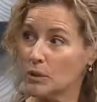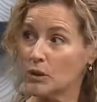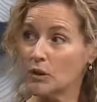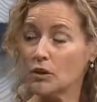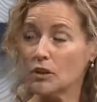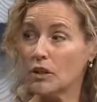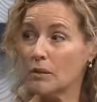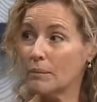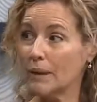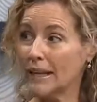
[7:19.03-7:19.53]
You
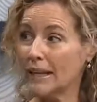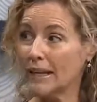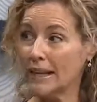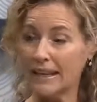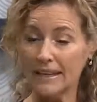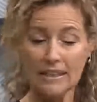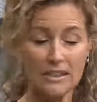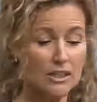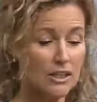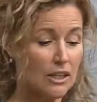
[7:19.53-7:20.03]
can make ahead
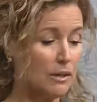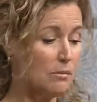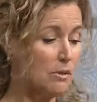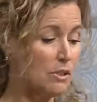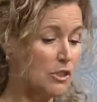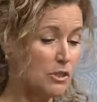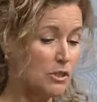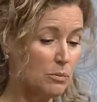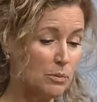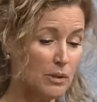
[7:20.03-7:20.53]
of time. You
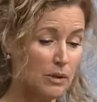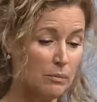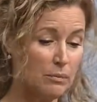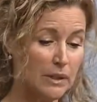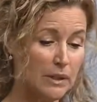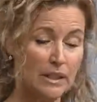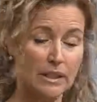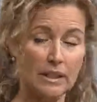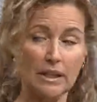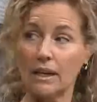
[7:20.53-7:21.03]
just put a
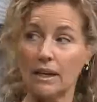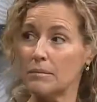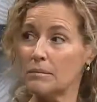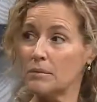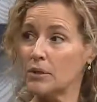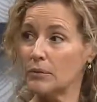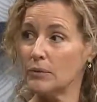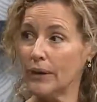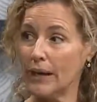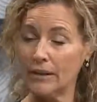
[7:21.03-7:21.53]
big um,
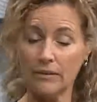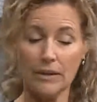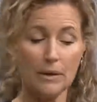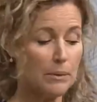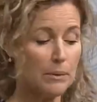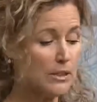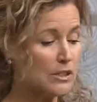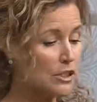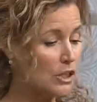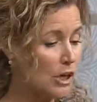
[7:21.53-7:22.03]
saran wrap
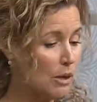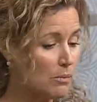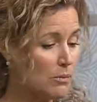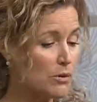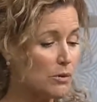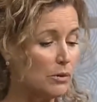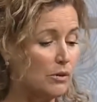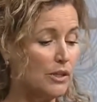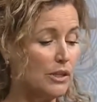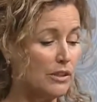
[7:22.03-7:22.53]
on top,
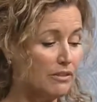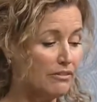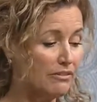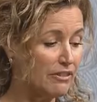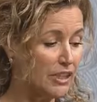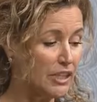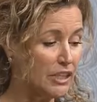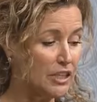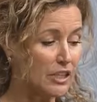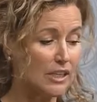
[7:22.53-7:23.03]
throw it in the
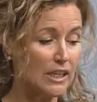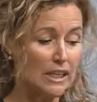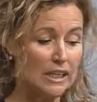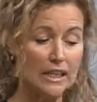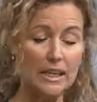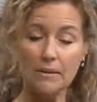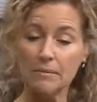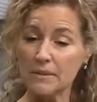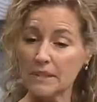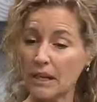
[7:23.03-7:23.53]
fridge, and then it
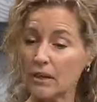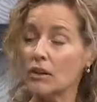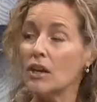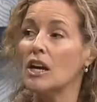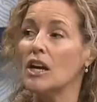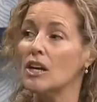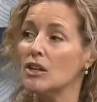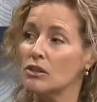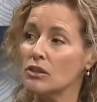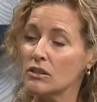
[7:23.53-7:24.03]
comes out.
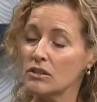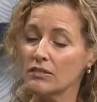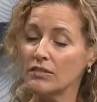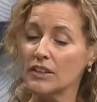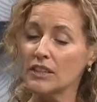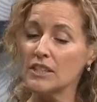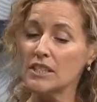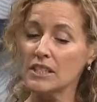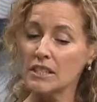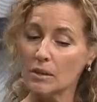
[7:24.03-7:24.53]
I so it's very
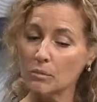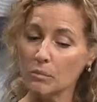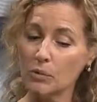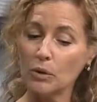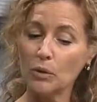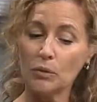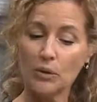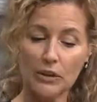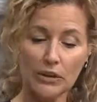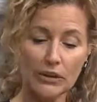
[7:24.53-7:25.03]
simple
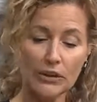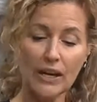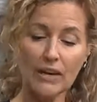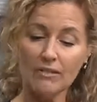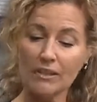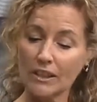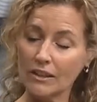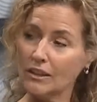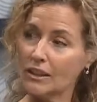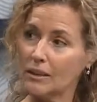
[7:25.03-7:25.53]
when you're having
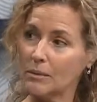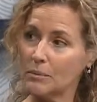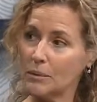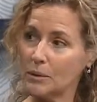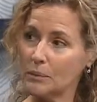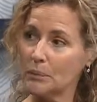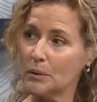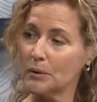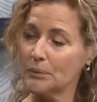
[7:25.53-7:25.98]
a lot of people.